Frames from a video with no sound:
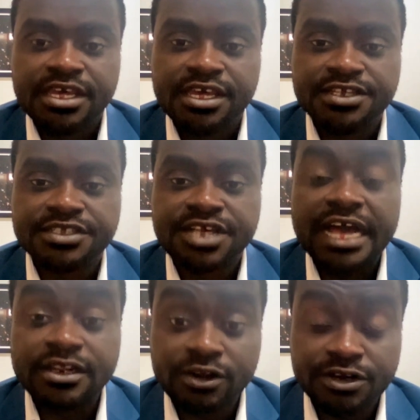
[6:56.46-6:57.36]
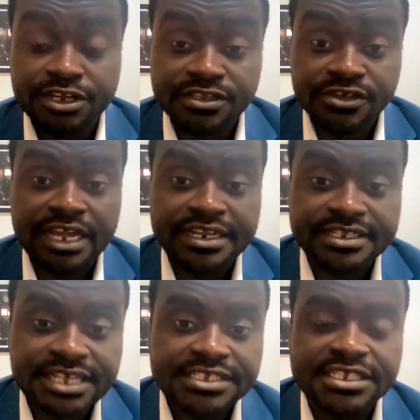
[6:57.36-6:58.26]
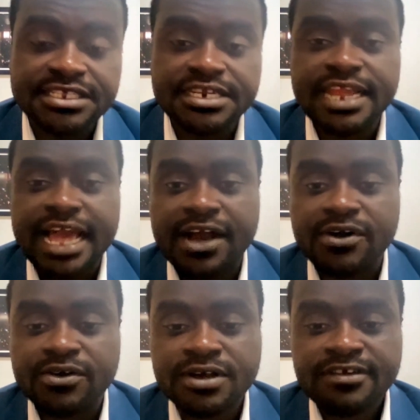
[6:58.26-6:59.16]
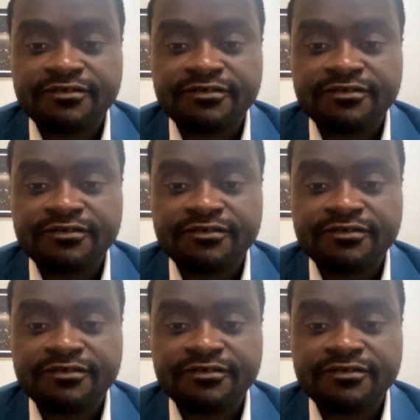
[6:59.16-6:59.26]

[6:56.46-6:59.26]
his higher learning in the United States, and then now